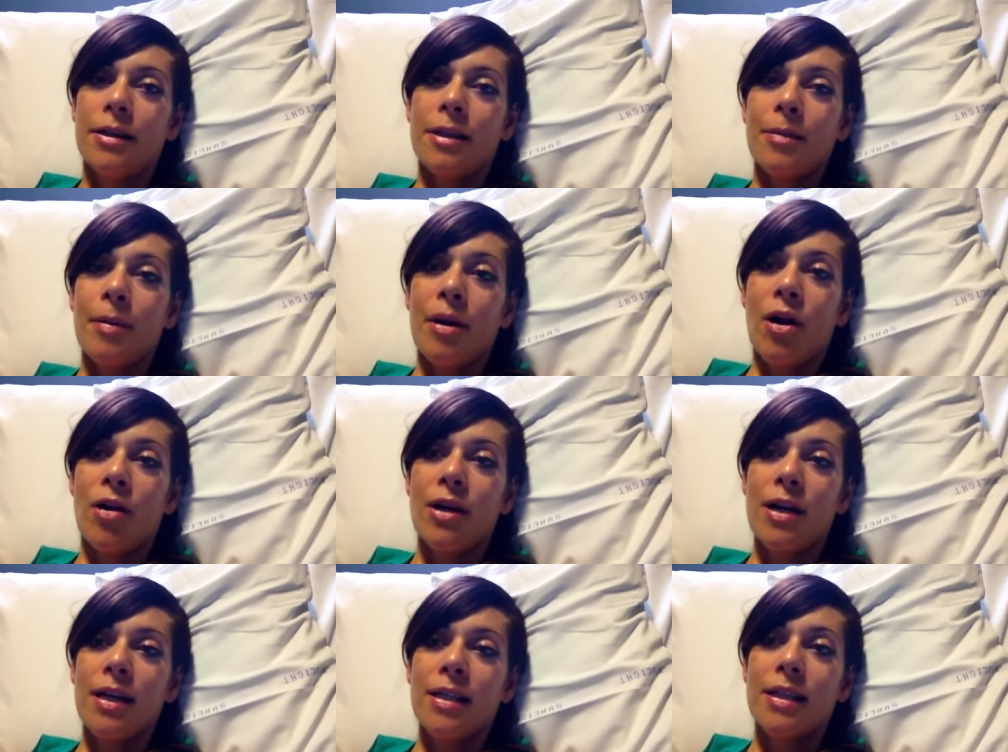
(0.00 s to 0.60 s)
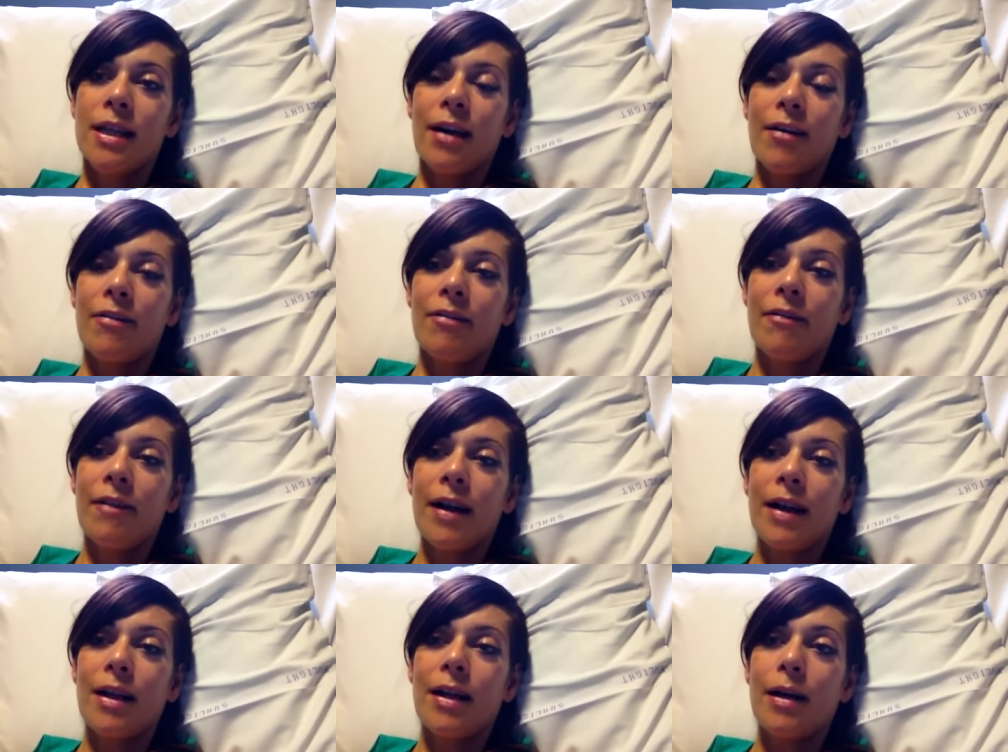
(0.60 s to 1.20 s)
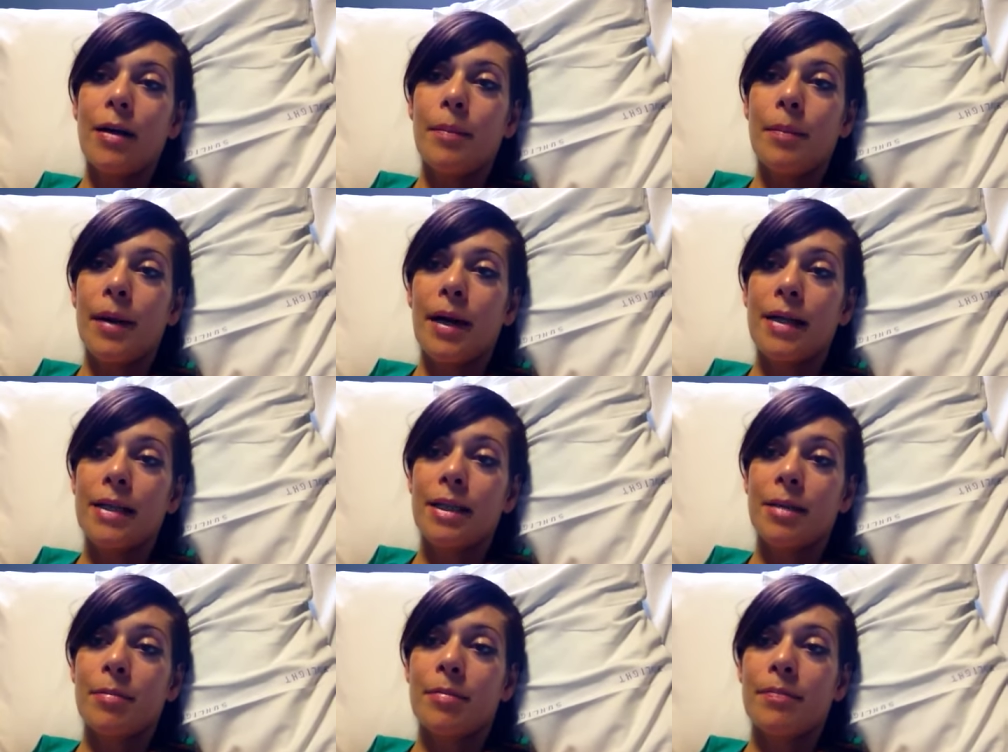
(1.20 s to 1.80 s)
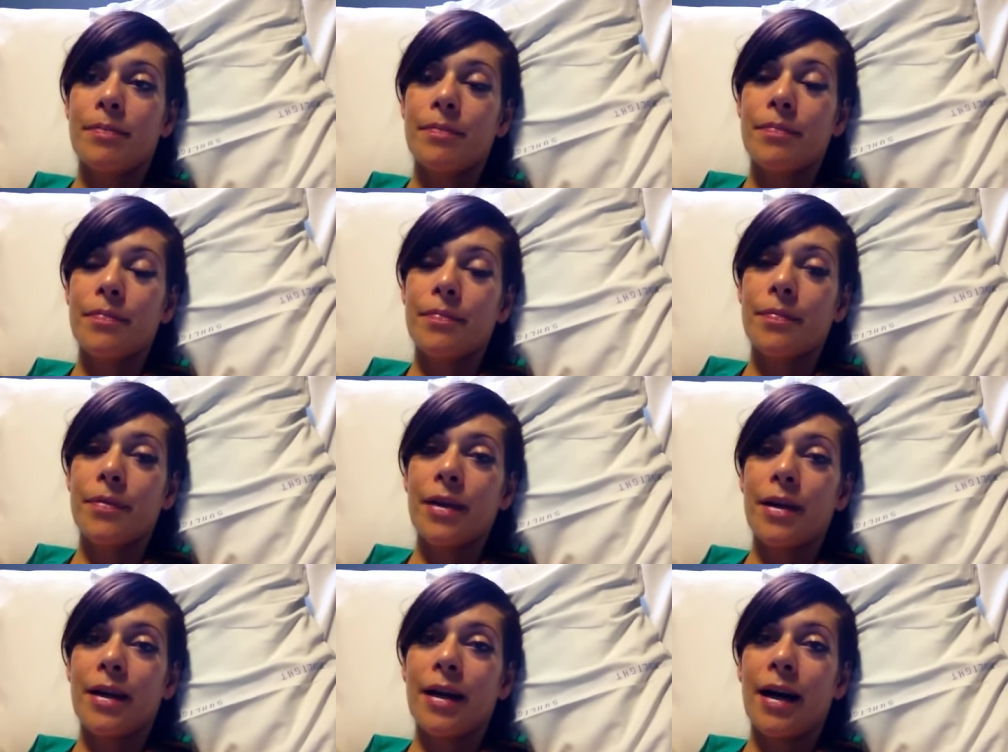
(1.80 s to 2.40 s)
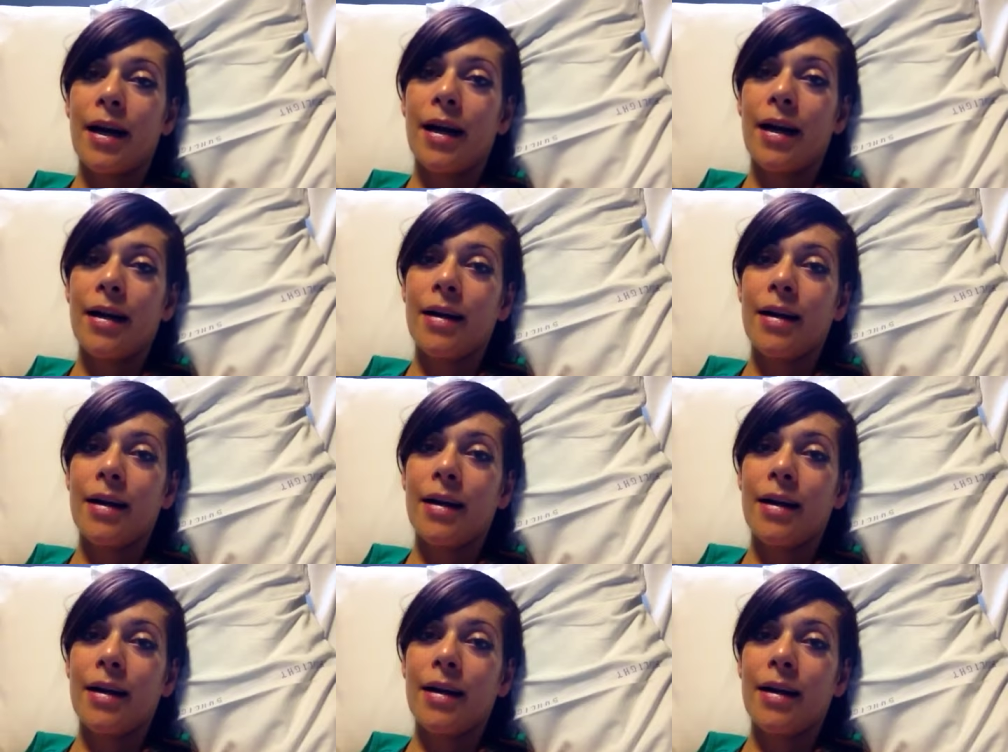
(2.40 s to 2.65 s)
be honest, I felt better than